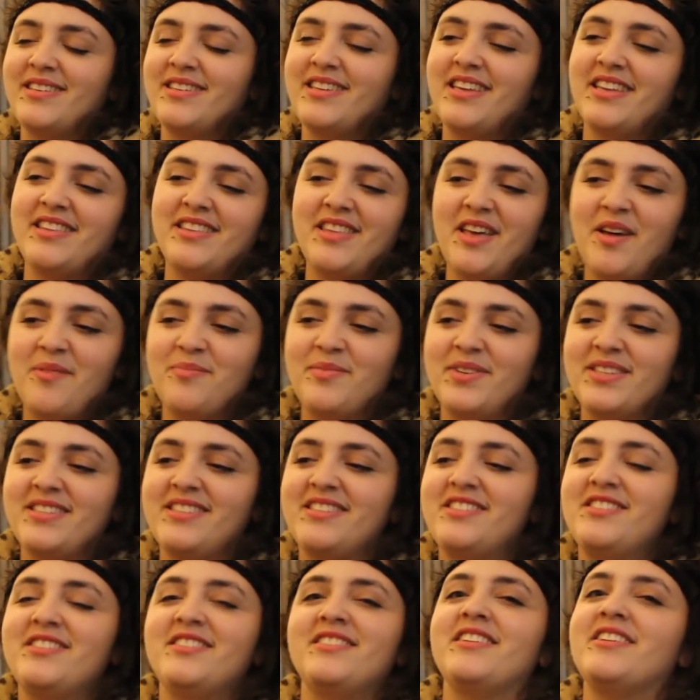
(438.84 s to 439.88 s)
get that
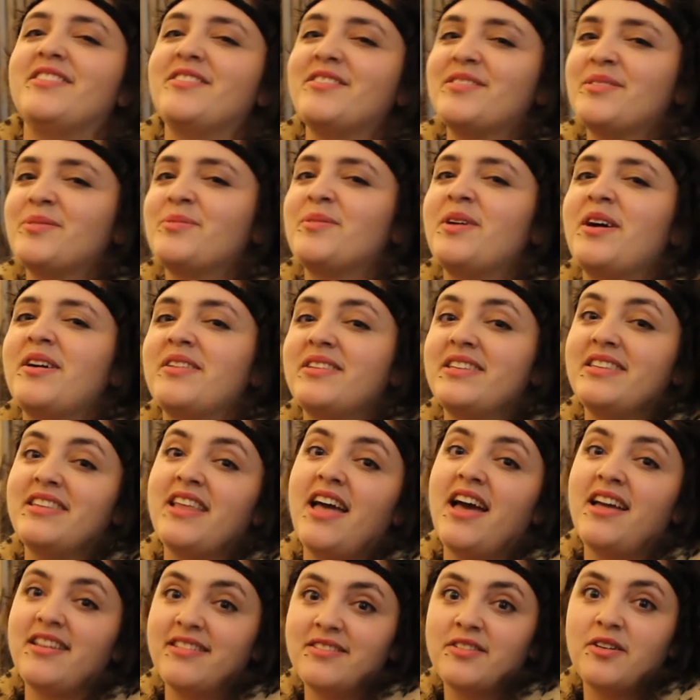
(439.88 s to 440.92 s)
message in there as well, in
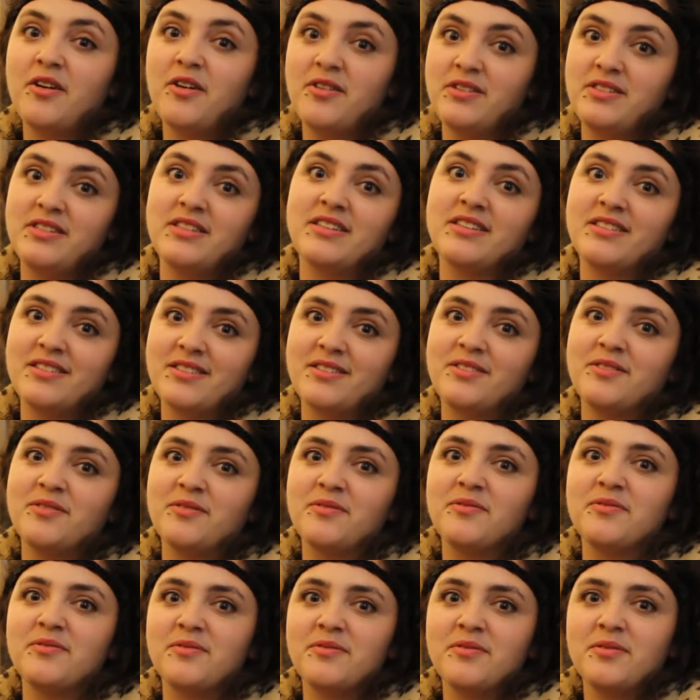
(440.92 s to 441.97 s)
that context
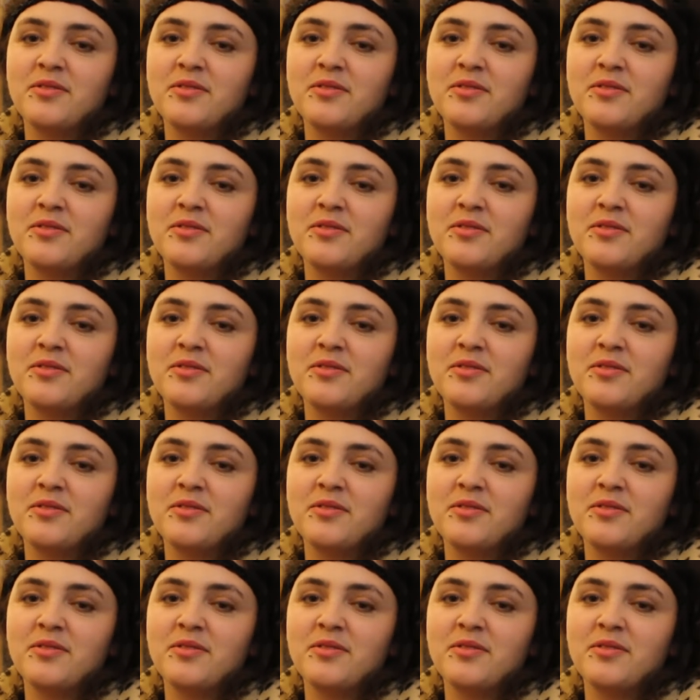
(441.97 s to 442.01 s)
of,